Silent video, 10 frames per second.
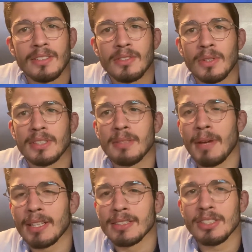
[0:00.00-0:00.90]
So I did
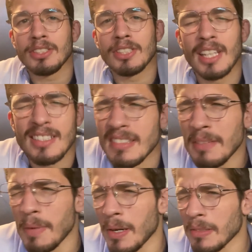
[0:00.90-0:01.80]
my condition at
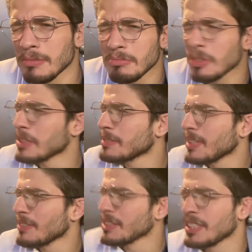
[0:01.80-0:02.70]
about
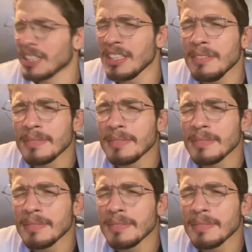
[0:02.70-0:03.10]
7:30.